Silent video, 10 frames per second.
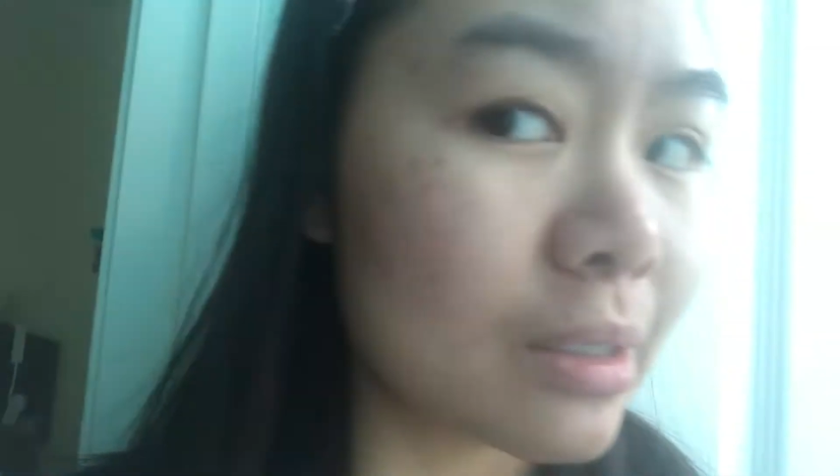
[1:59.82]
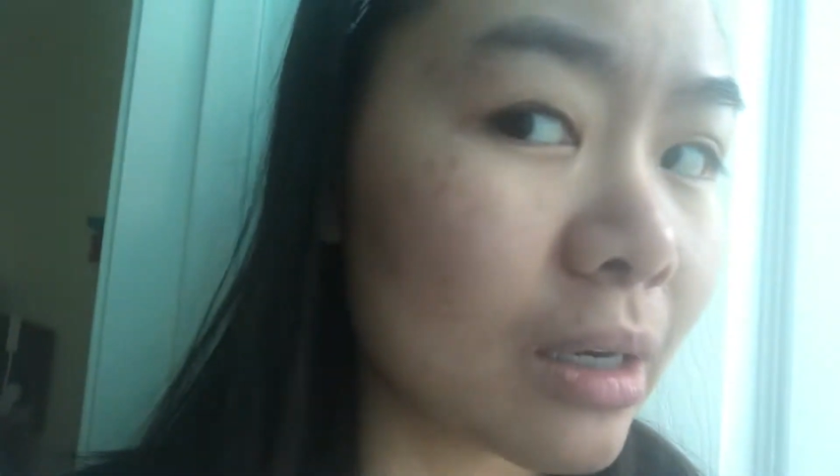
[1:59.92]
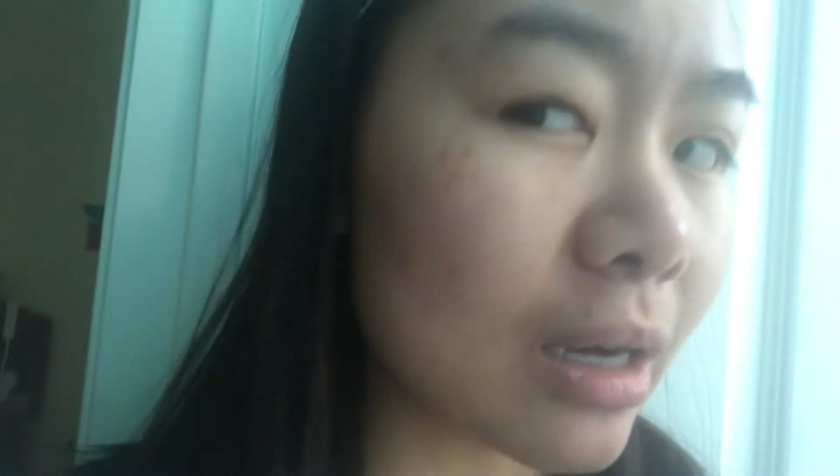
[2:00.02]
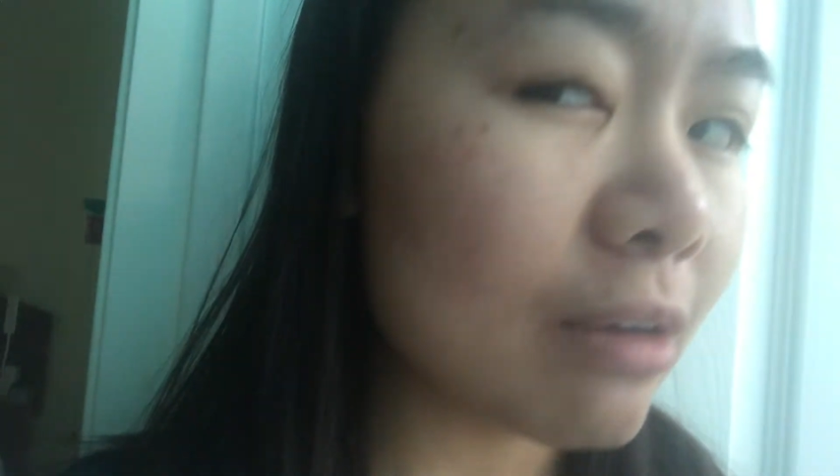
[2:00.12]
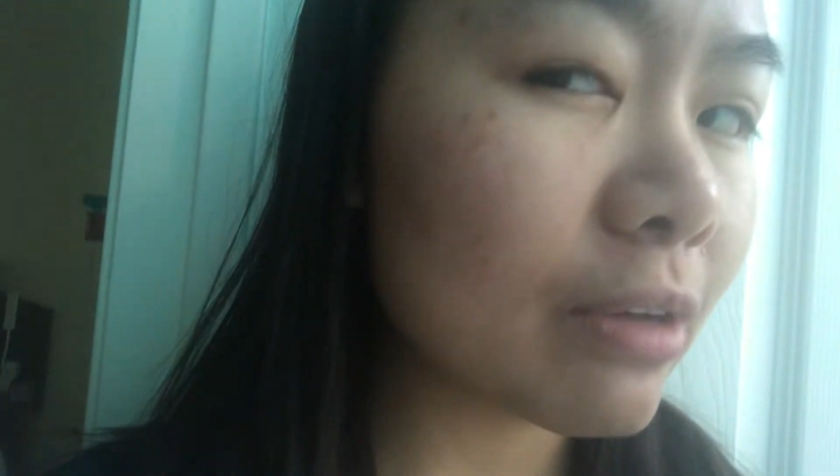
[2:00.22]

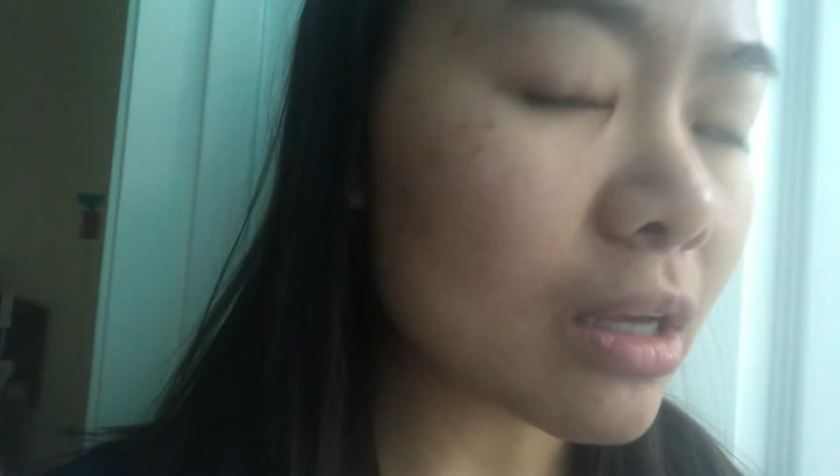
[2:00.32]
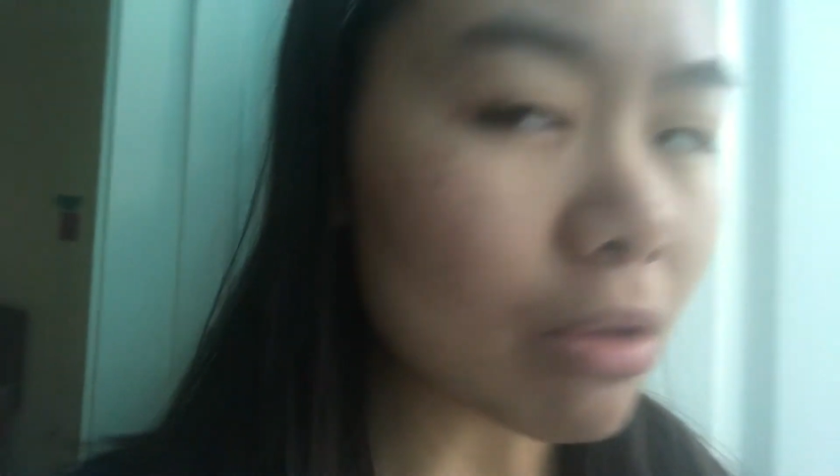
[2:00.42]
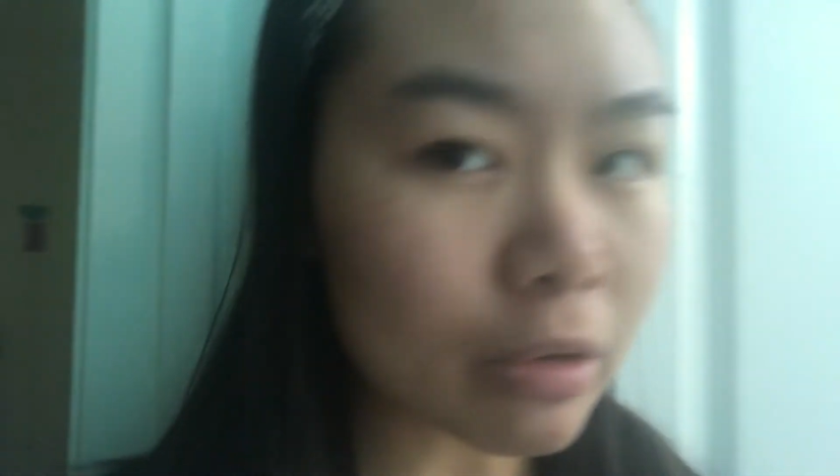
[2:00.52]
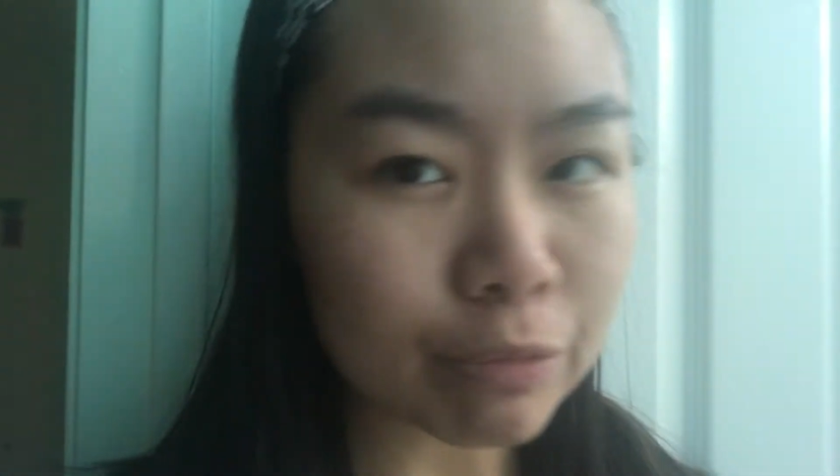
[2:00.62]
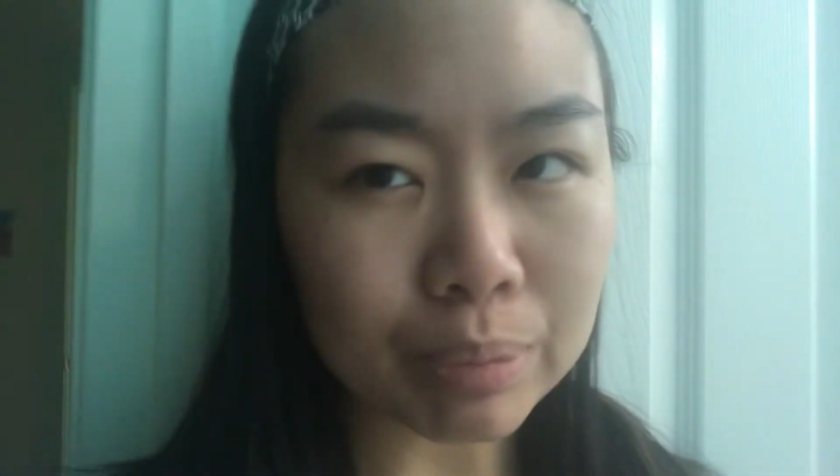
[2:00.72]
I have like a
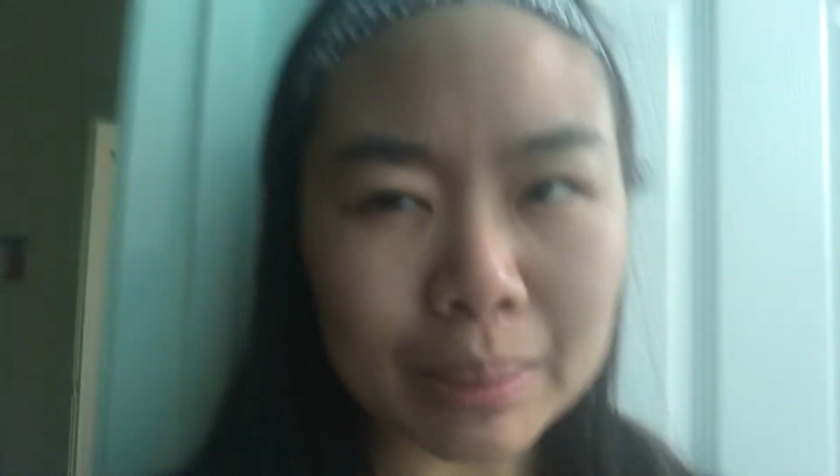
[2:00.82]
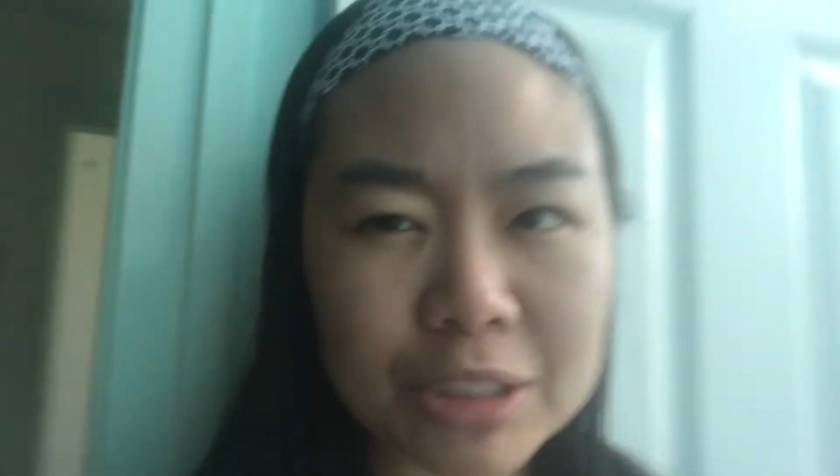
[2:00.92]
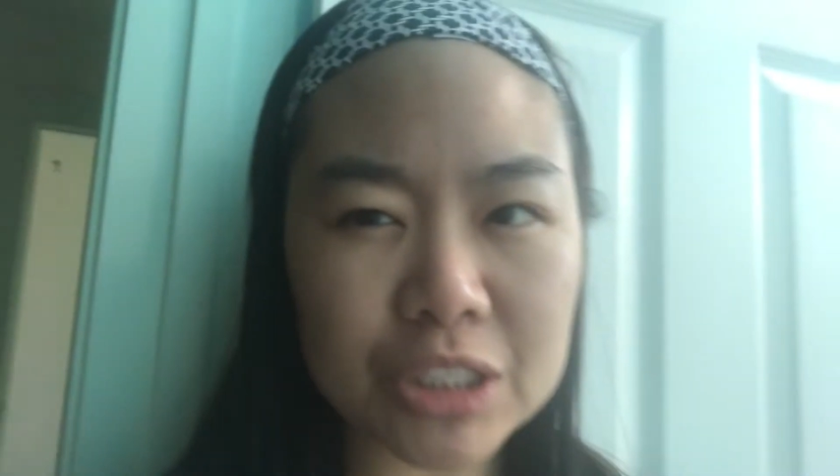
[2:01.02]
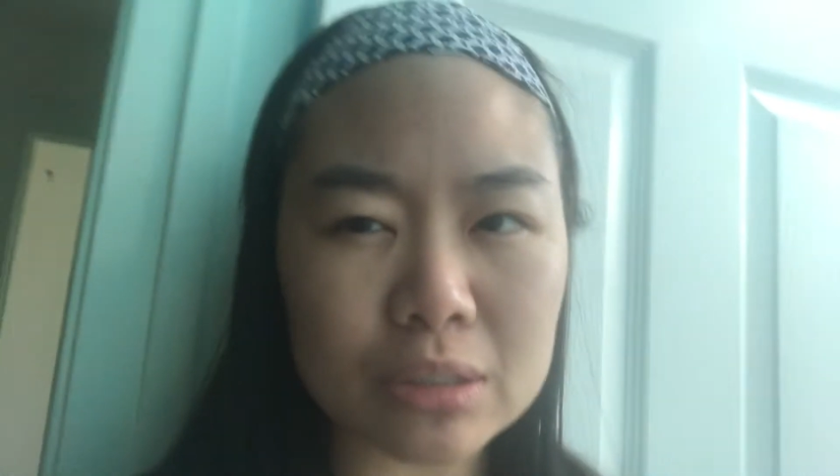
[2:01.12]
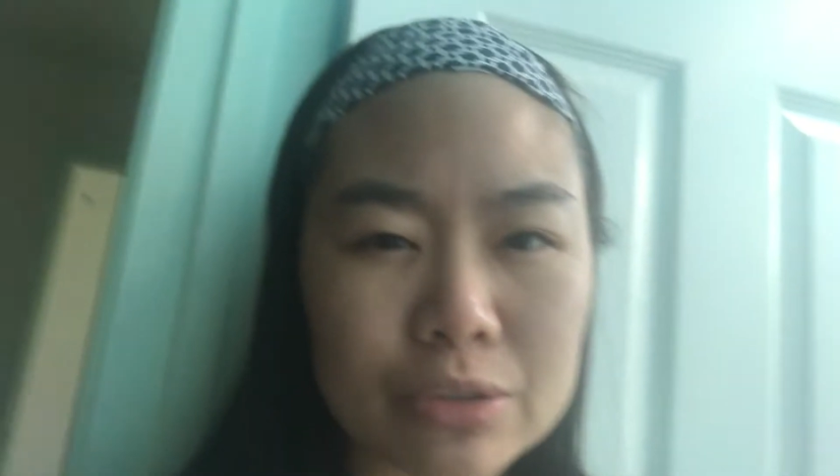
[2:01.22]
lot of
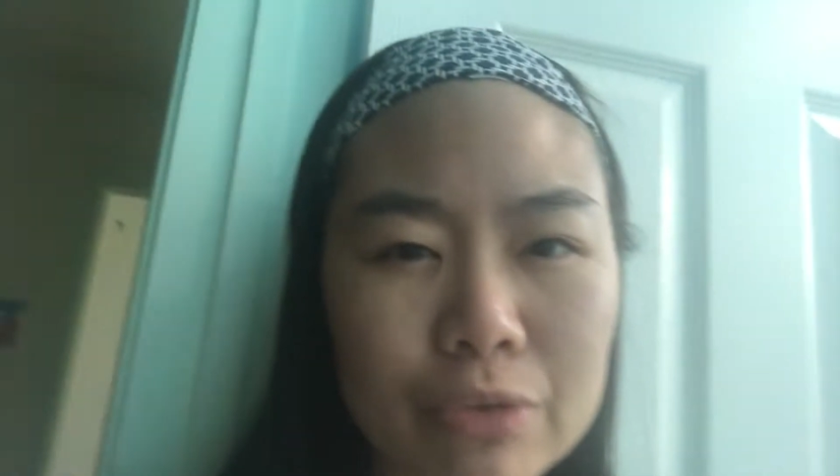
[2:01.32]
blemishes